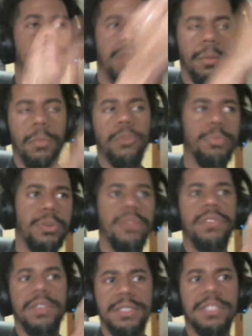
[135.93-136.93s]
most
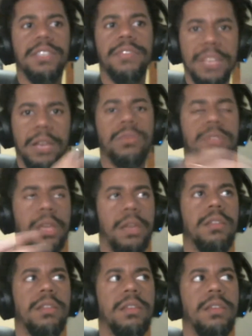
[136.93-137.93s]
previous season of Attack on
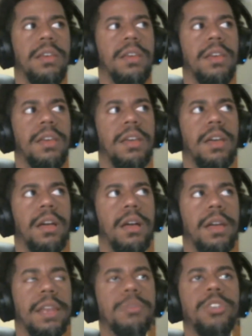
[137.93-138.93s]
Titan.
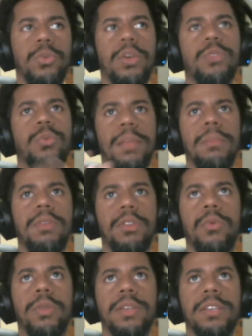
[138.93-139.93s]
And I'm sure you guys will let me
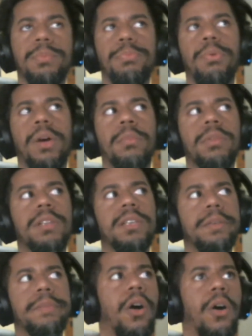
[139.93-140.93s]
know this
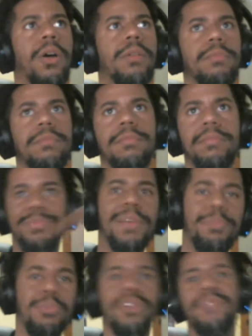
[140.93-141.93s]
probably on the
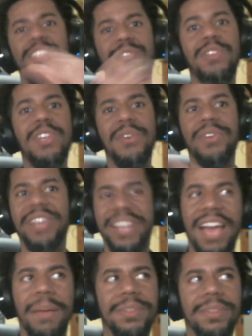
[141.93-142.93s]
previous video in the
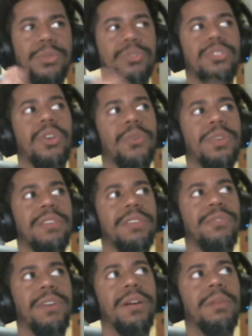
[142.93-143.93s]
comments. So sorry if
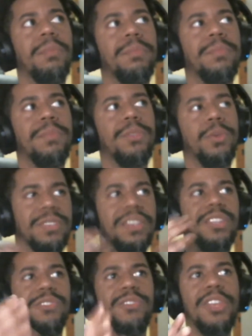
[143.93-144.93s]
you've
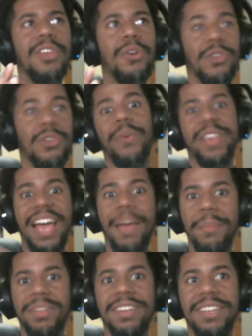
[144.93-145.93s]
seen this video and you already
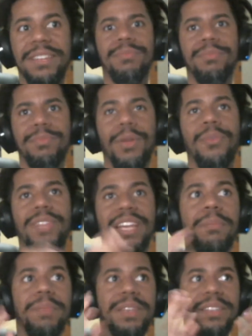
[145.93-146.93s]
commented it. Don't think
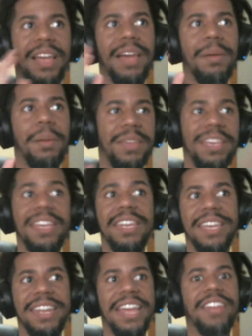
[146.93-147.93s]
I'm an
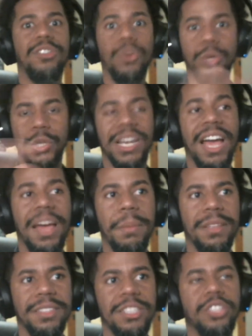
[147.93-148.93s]
idiot and I ignored your
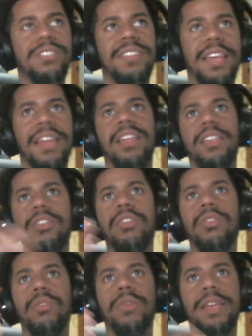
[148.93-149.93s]
comments. It's just that, like, you
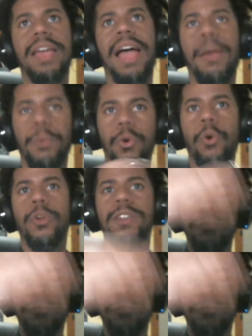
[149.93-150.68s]
know, I recorded in